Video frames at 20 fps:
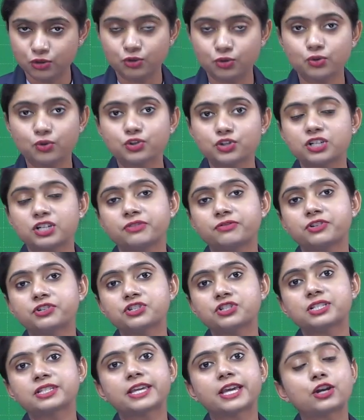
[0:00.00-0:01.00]
So social
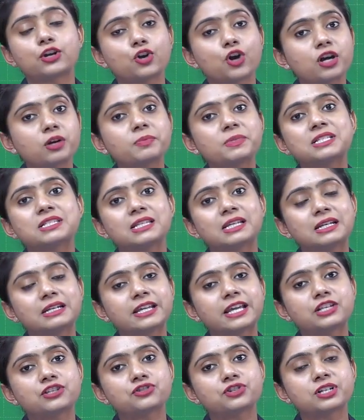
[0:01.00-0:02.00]
divisions cannot be
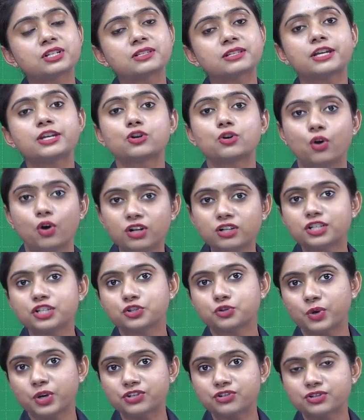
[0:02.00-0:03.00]
seen dangerous in all
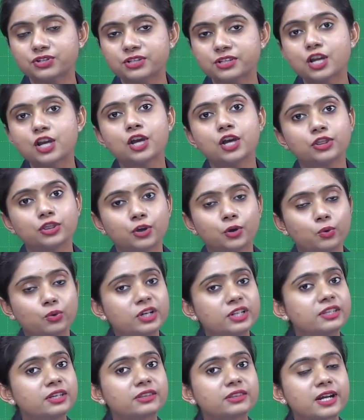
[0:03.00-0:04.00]
situations. The
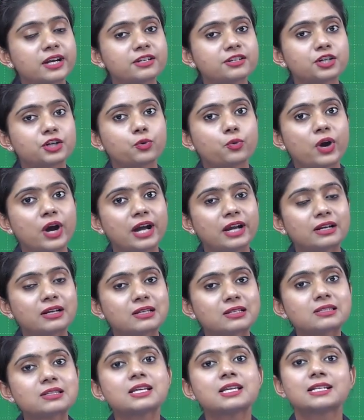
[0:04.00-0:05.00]
only thing that is required
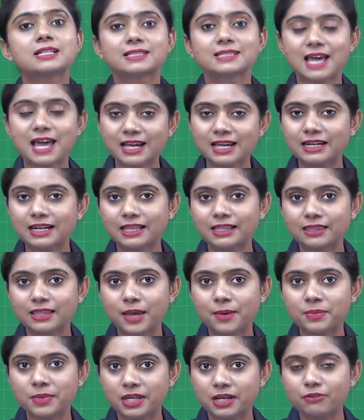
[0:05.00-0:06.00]
is tackling
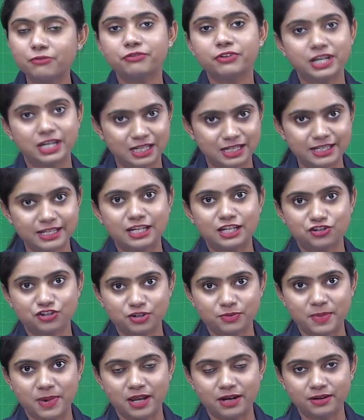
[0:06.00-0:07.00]
them in a very
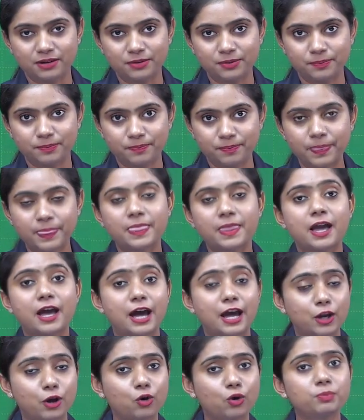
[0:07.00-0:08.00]
intelligent manner.
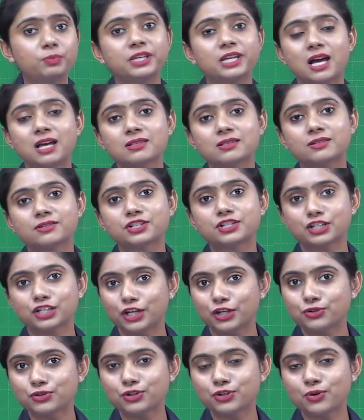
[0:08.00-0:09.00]
I hope the answer is
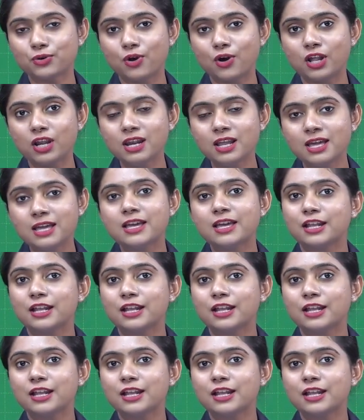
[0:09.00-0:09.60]
clear to you all.